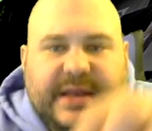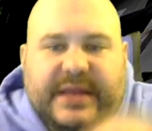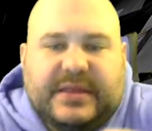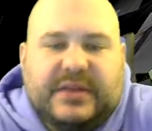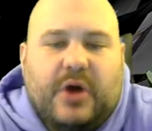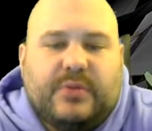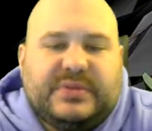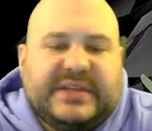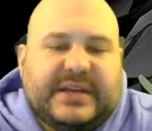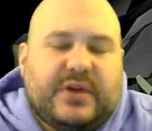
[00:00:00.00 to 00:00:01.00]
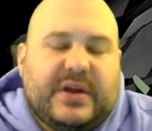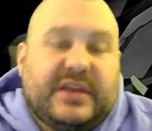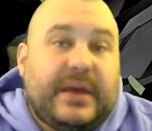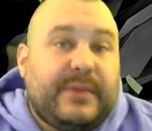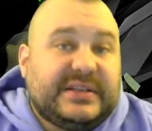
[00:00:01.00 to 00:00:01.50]
get the dome sticks or
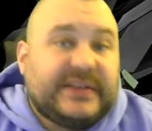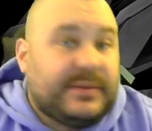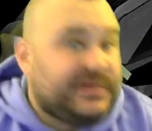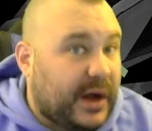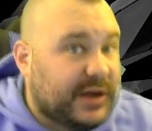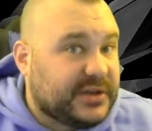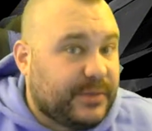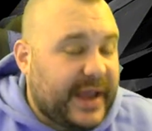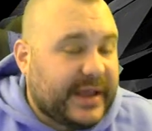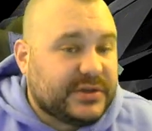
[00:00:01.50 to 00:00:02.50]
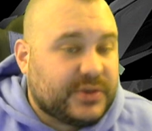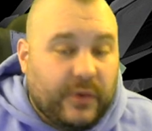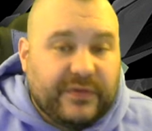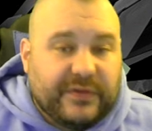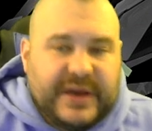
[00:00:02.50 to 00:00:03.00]
anything because I'm sponsored by
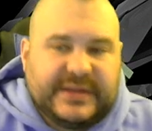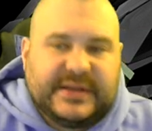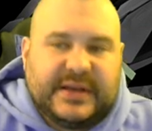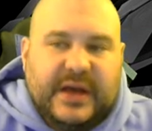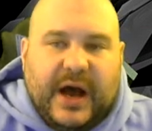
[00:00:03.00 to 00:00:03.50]
KontrolFreeks.